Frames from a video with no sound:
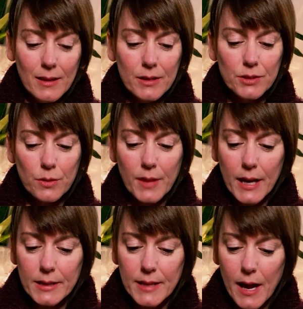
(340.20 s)
So that
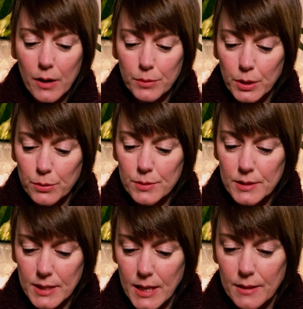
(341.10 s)
is how you
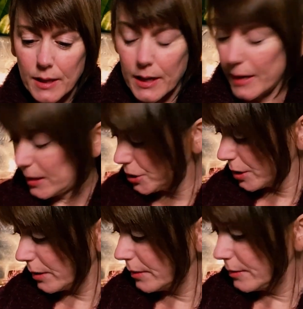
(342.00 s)
see the
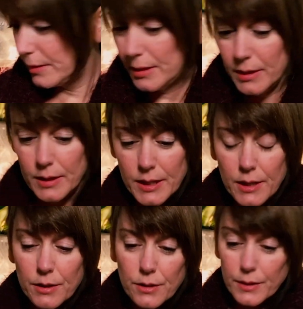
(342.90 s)
connection
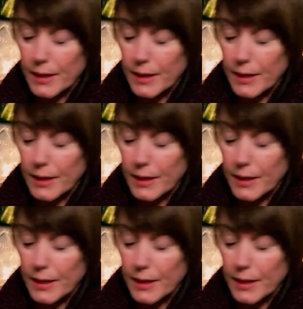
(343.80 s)
here